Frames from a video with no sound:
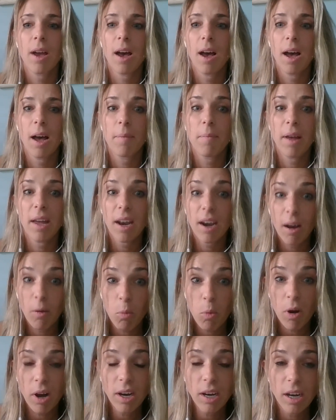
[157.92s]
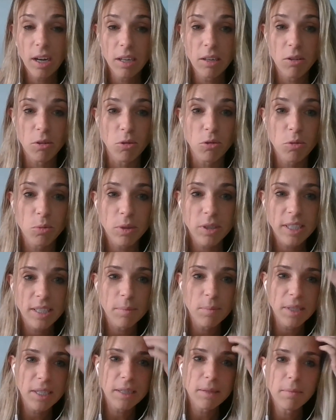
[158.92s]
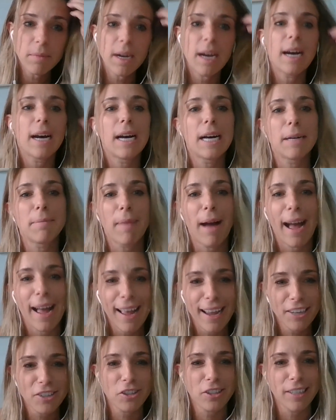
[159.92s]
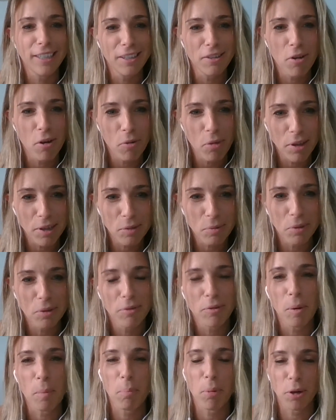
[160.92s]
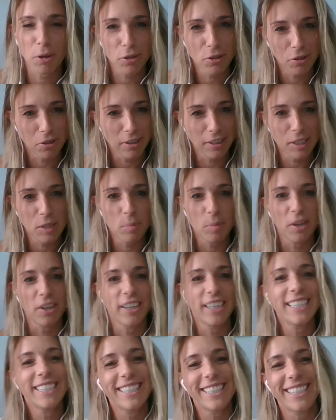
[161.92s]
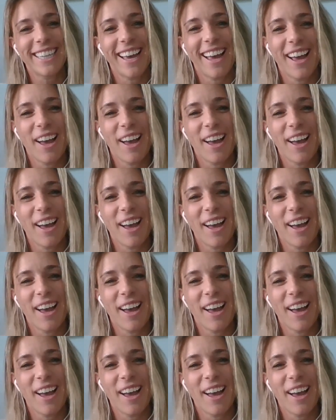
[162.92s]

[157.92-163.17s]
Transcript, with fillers: um, and one unusual symptom, um, I actually know this one from personal experience,